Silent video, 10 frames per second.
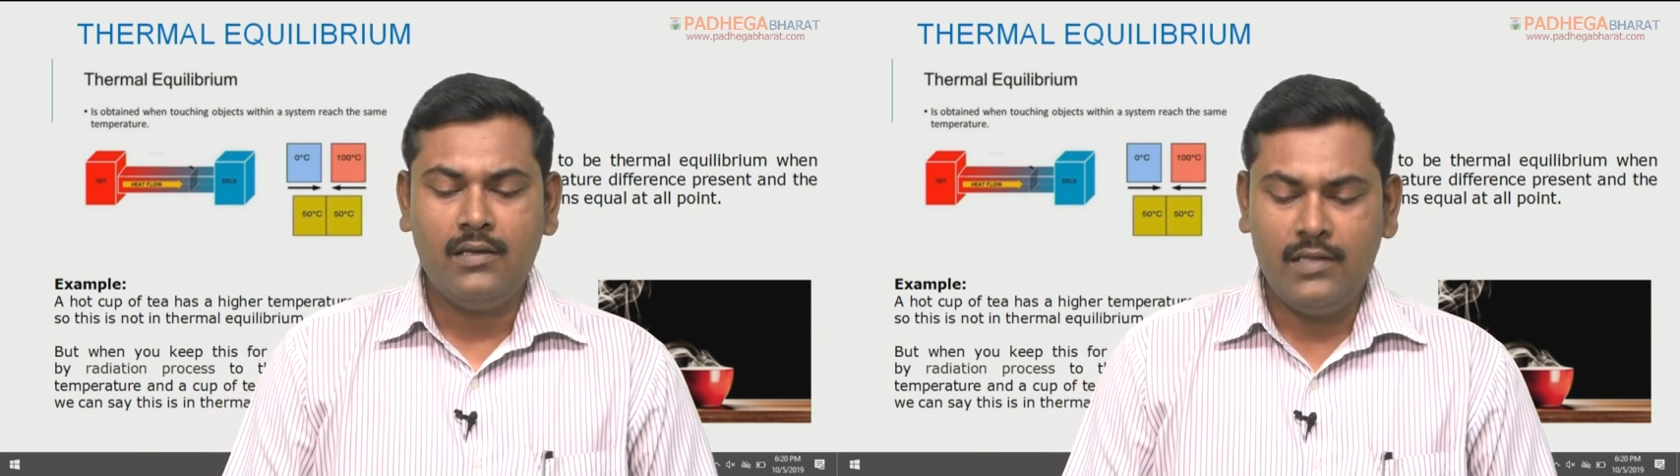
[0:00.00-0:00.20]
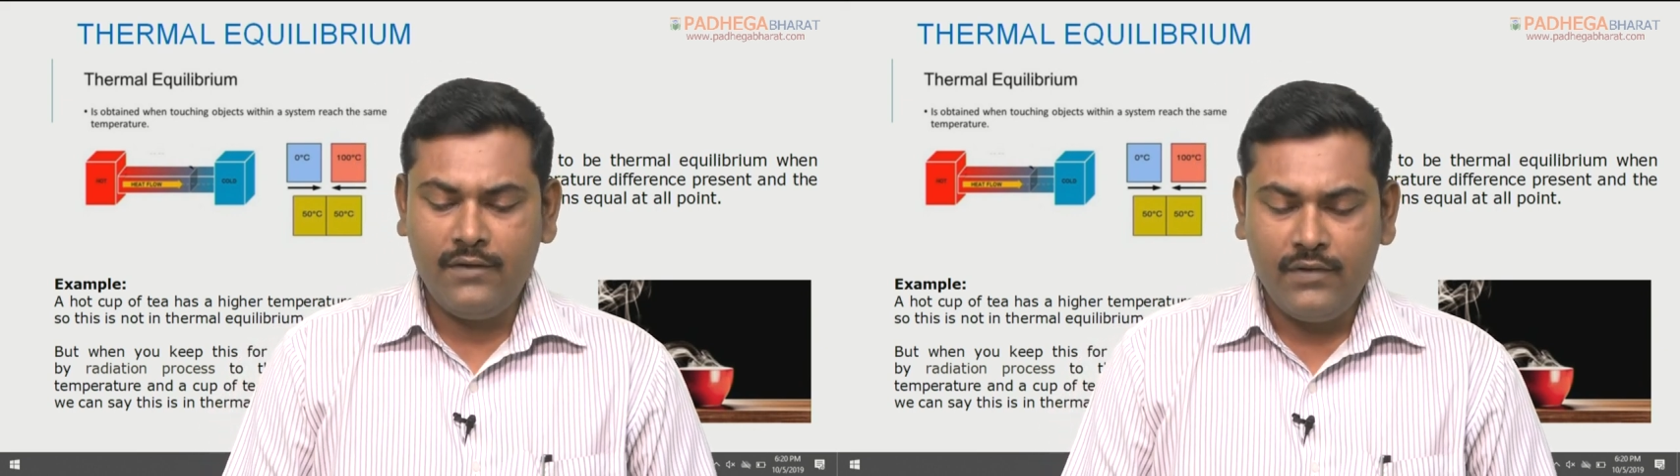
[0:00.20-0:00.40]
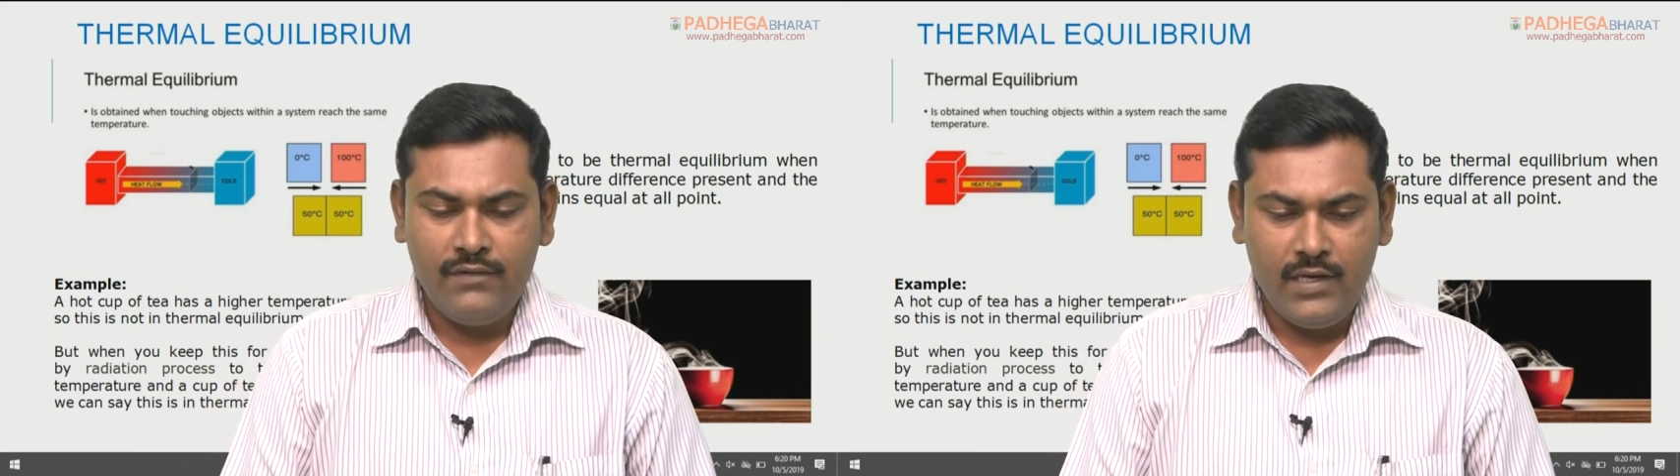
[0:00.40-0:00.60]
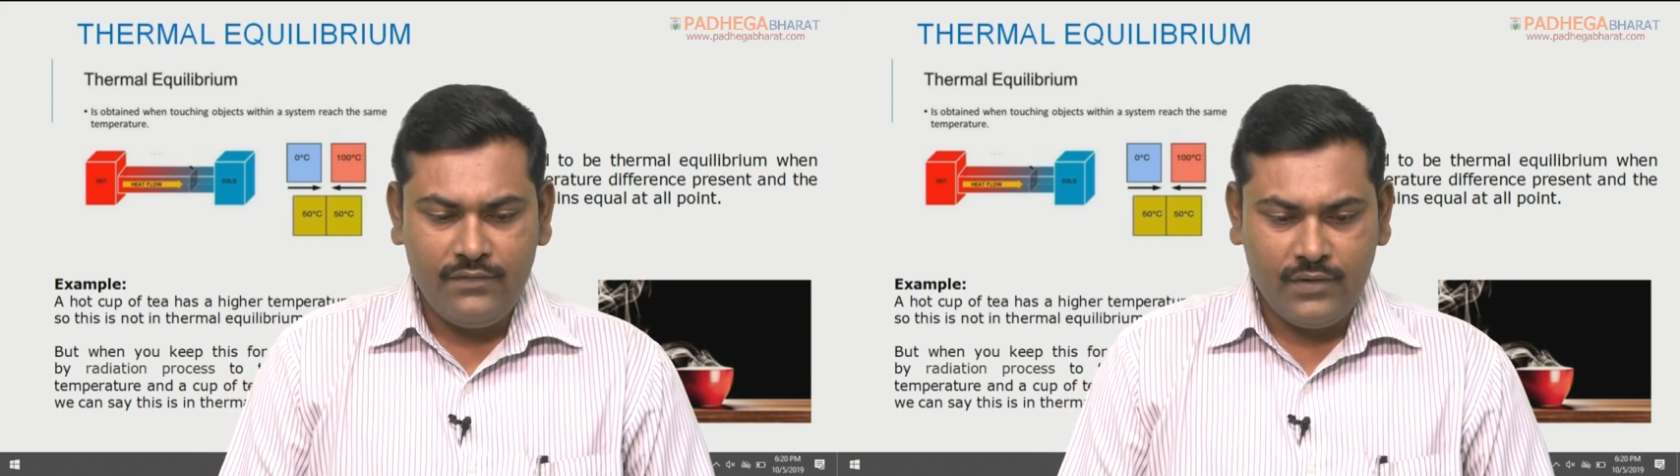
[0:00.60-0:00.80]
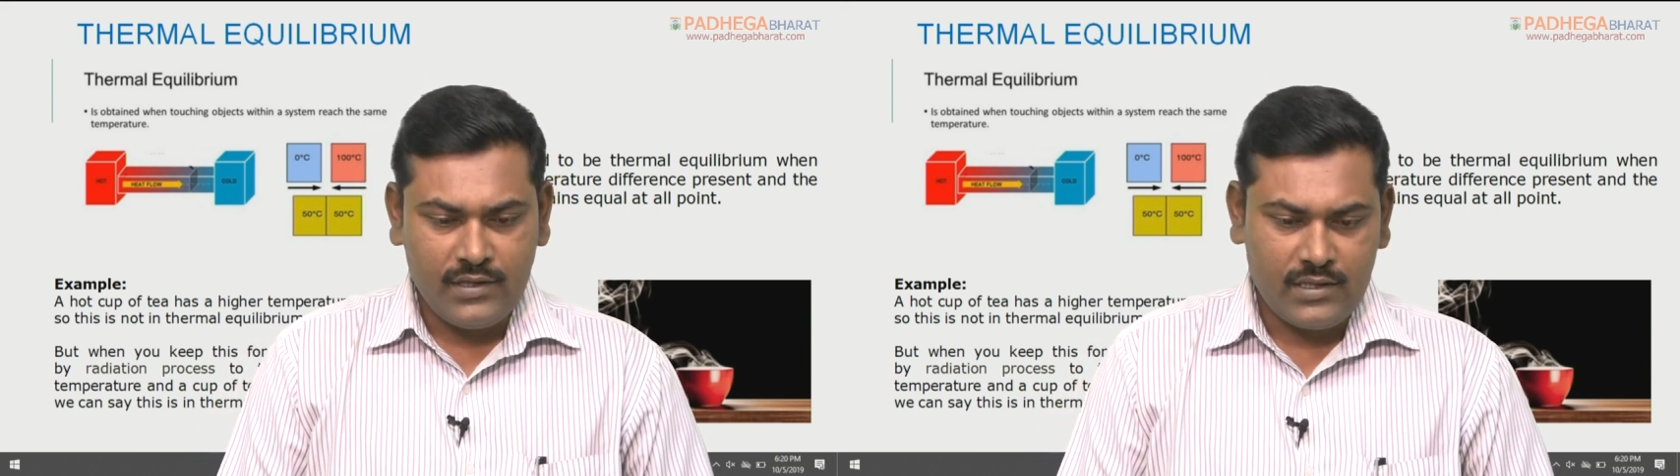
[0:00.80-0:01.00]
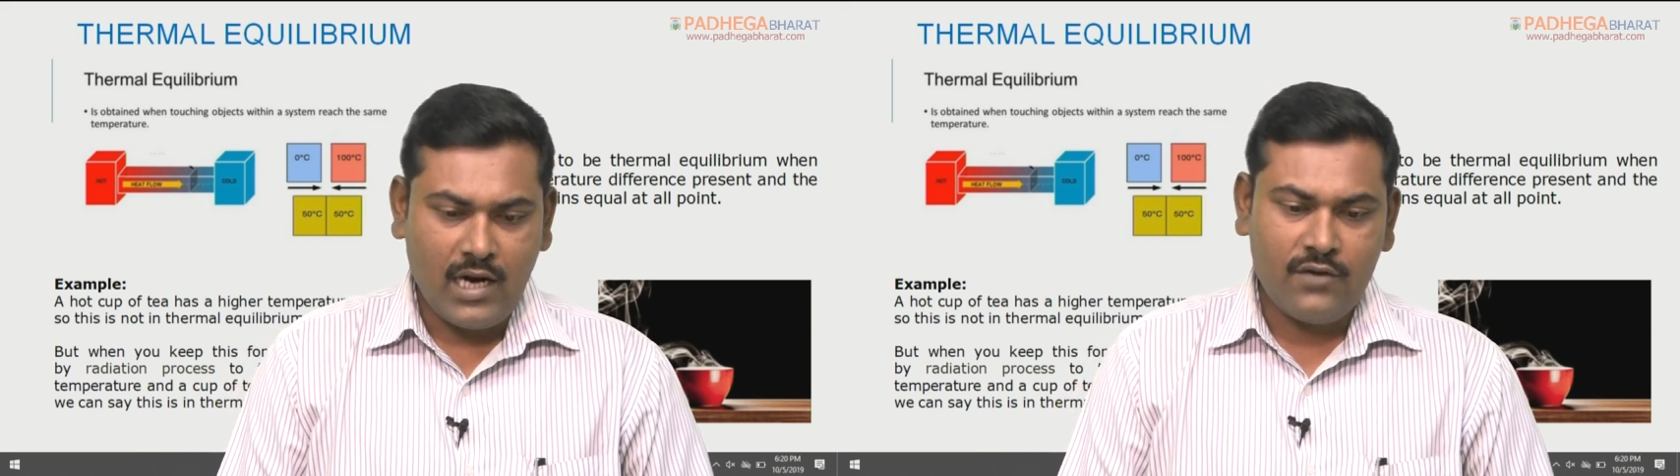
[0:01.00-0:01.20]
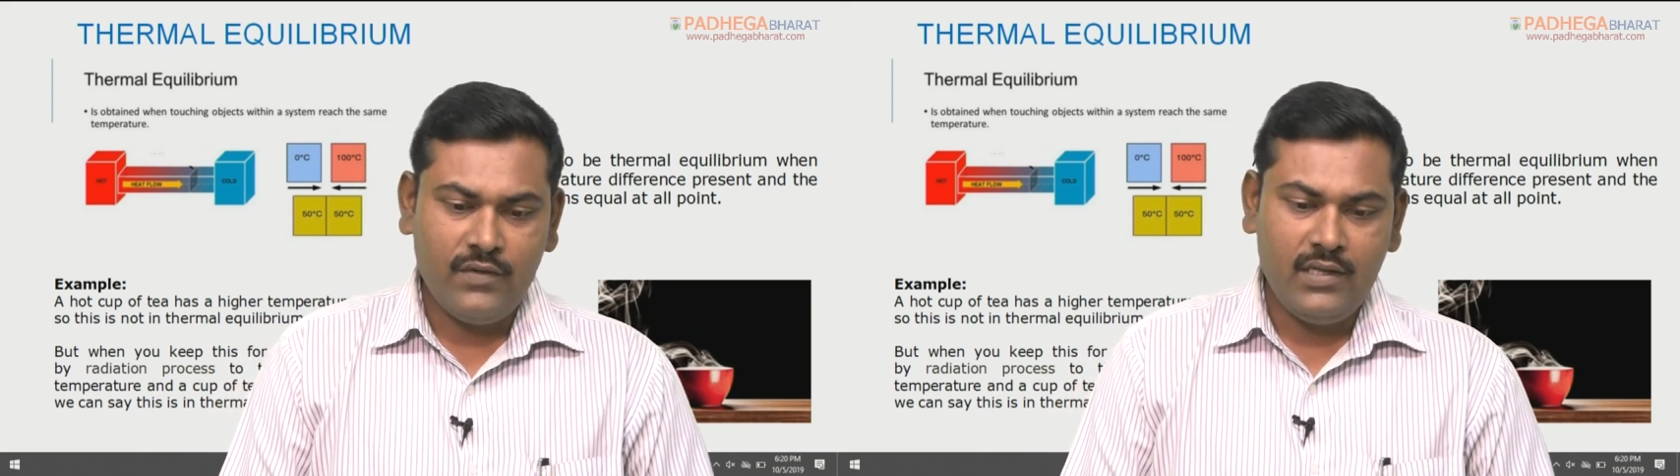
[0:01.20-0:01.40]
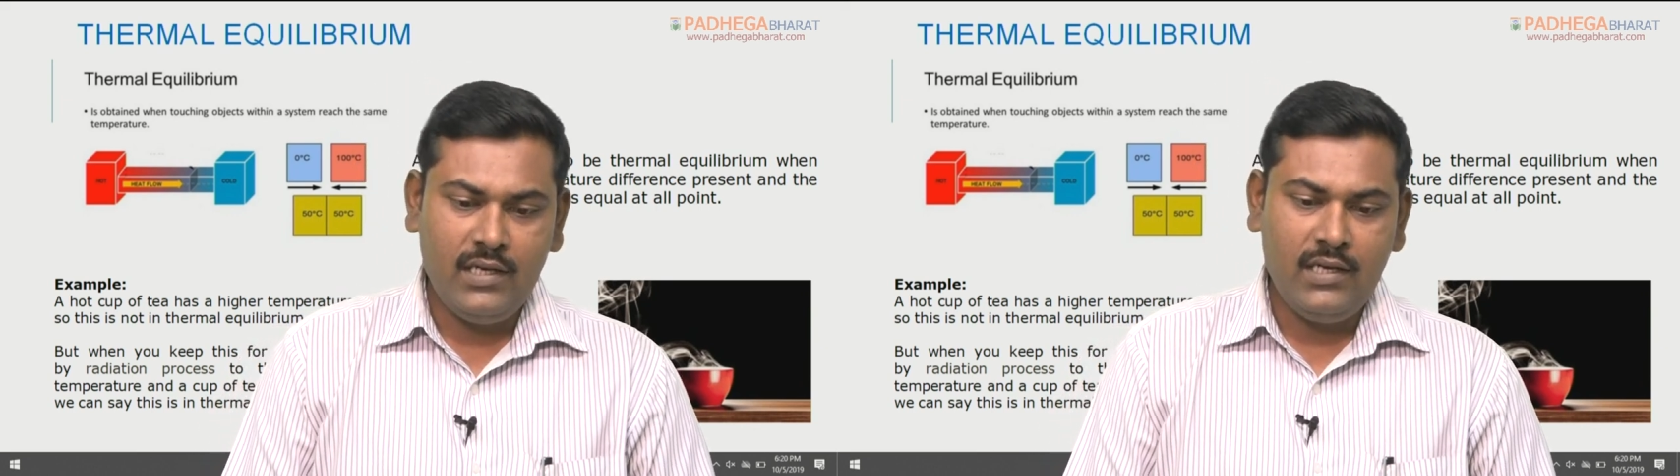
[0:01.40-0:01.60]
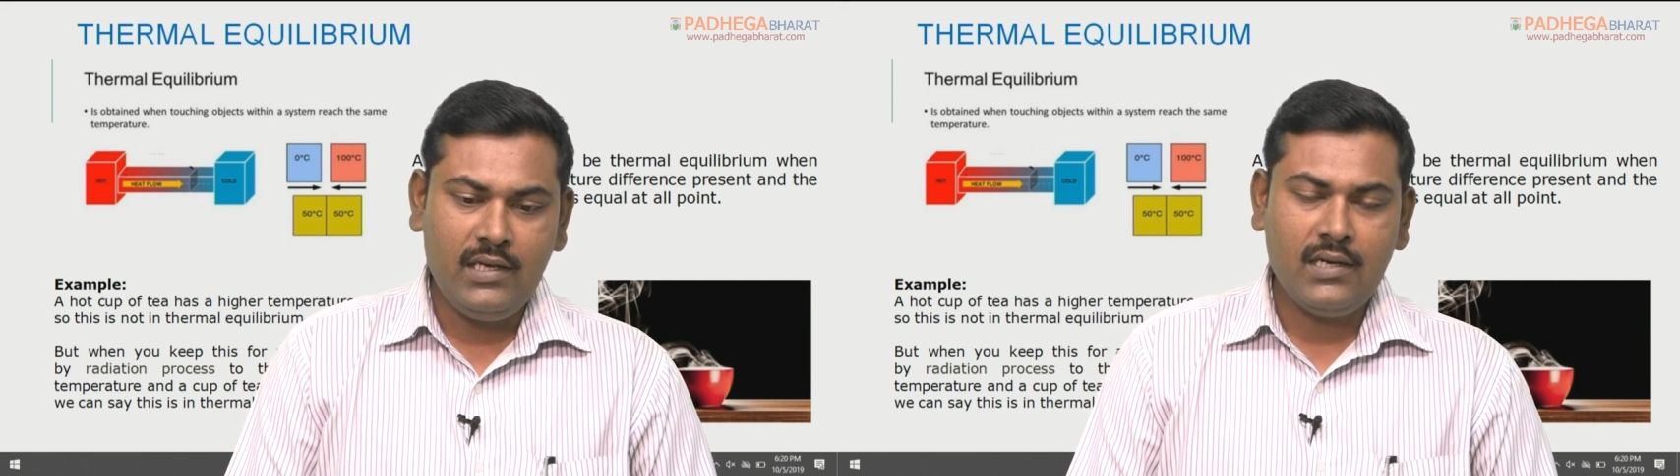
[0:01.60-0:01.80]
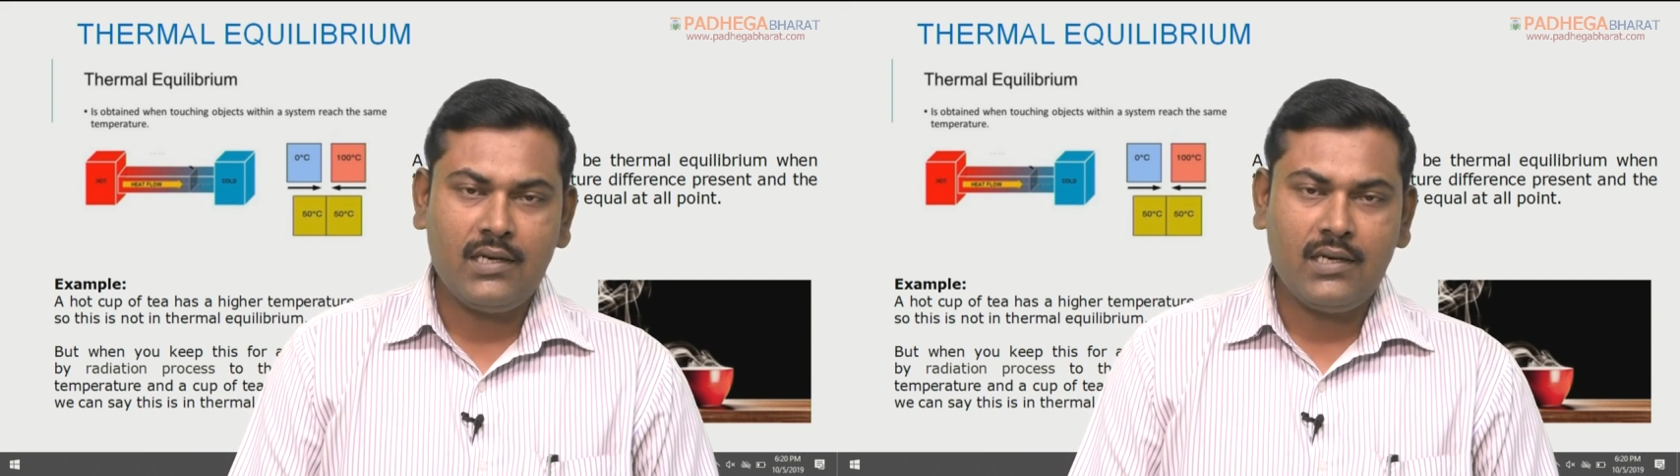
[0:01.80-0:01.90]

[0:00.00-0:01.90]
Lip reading: Therefore, we first start with the